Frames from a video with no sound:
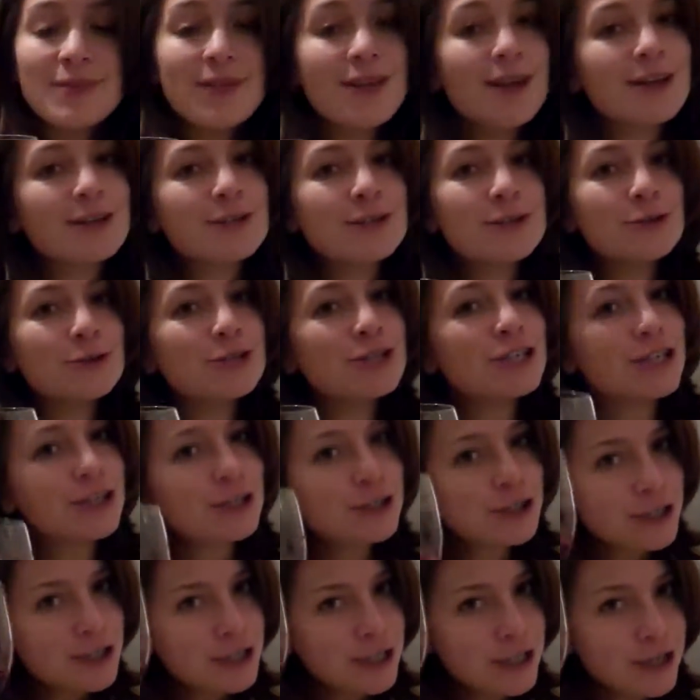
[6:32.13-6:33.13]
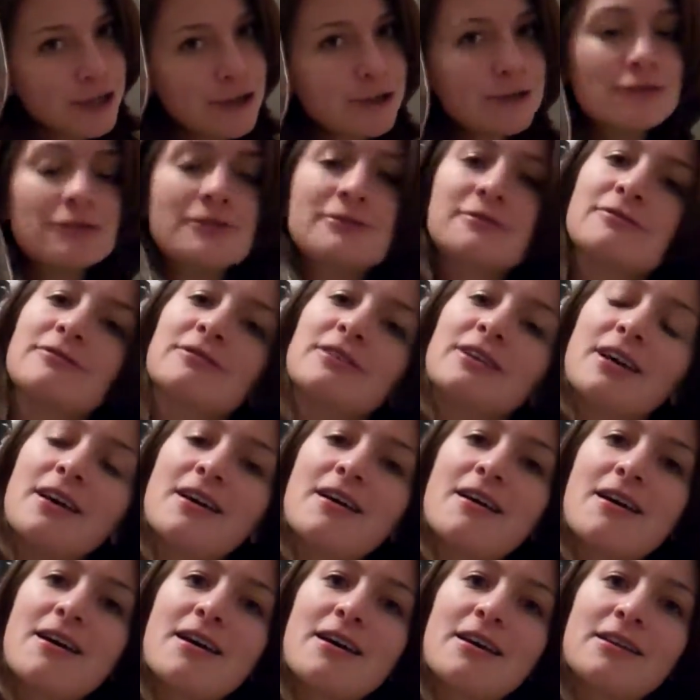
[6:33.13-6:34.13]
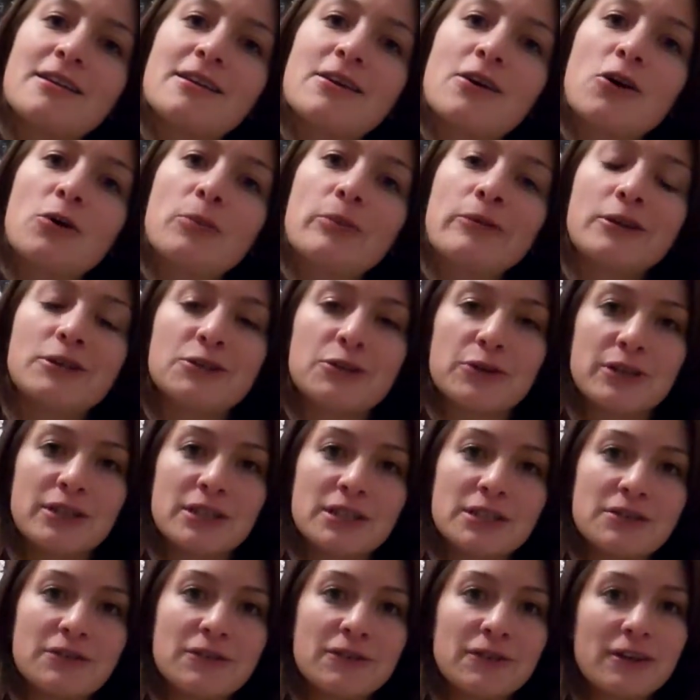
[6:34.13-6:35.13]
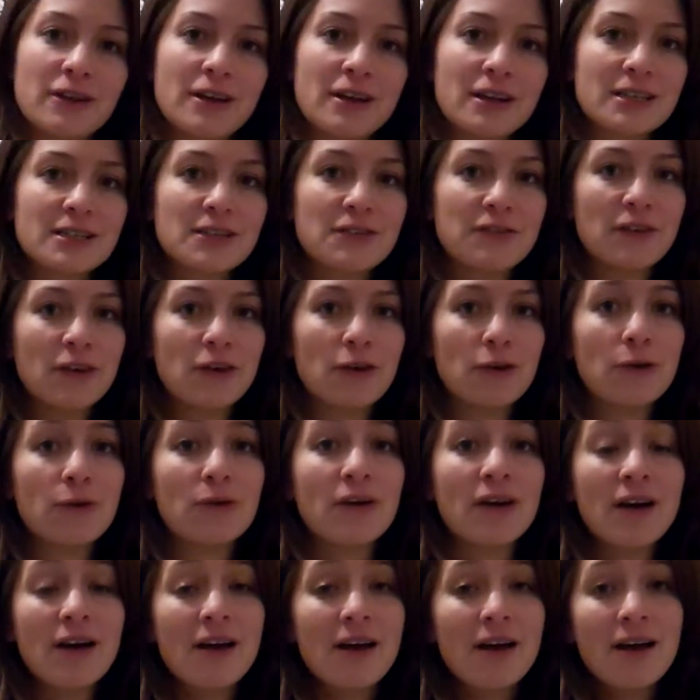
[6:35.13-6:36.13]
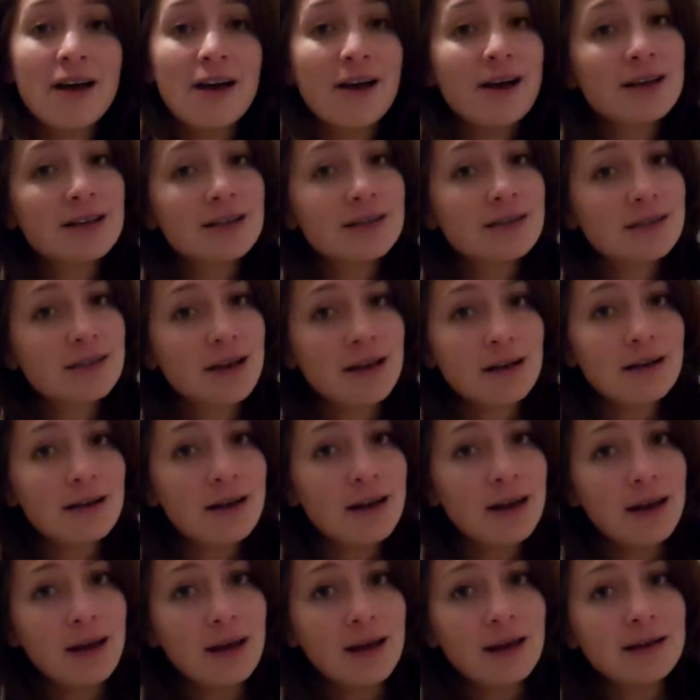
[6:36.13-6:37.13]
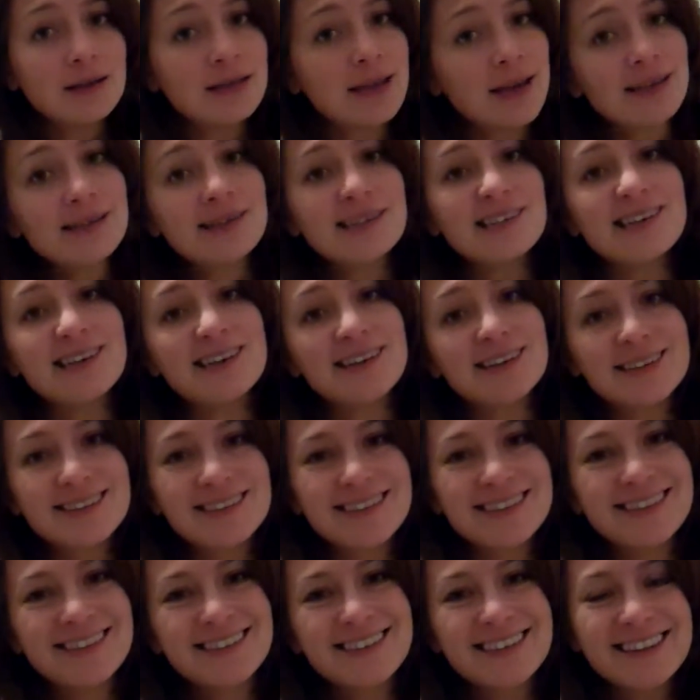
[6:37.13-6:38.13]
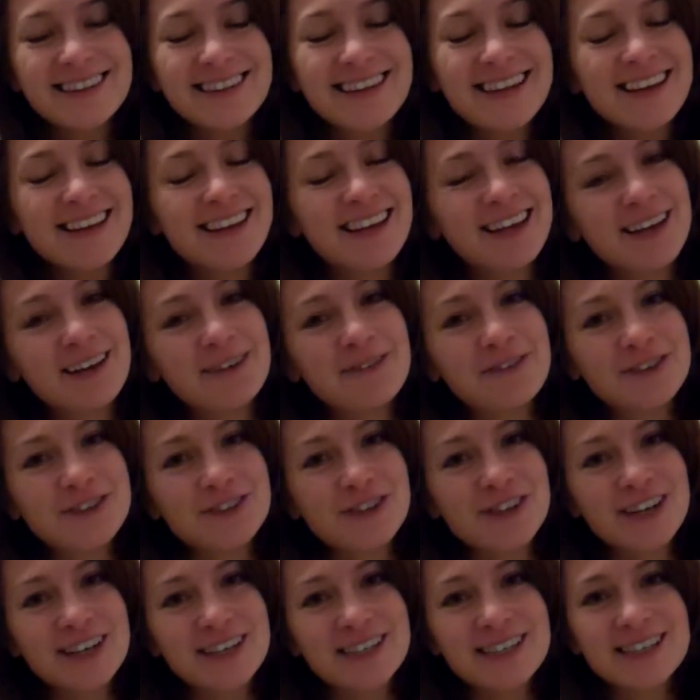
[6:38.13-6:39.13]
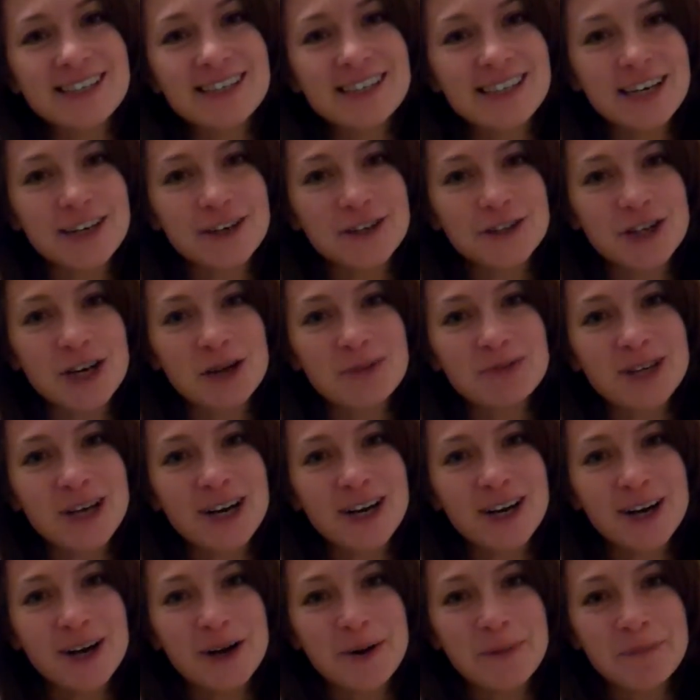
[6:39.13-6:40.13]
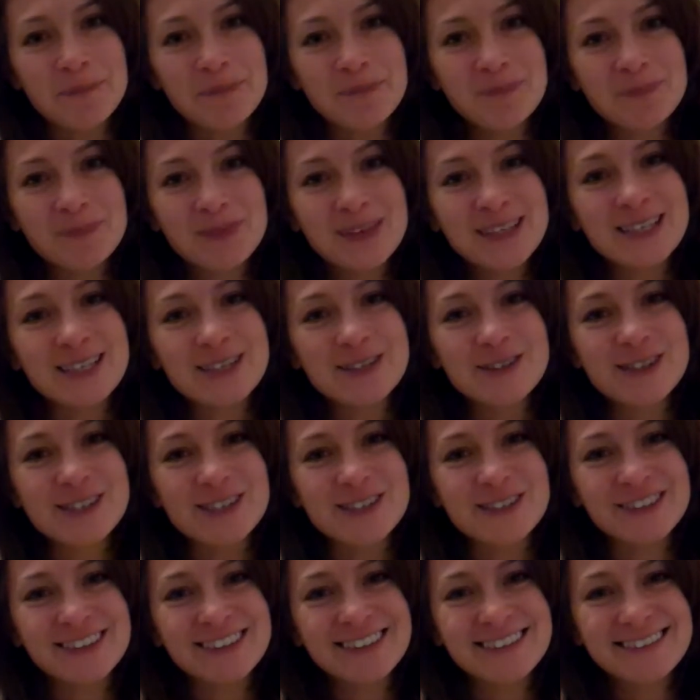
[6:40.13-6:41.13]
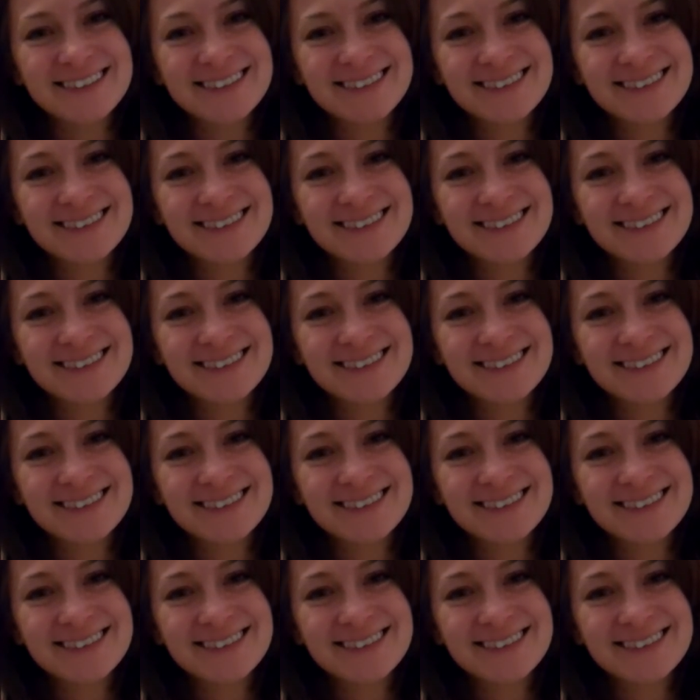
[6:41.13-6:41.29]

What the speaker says: So cheers to you, and I hope you'll join us for the next few Sunday tastings. Thank you for joining us at sacreddrop.com. See you soon.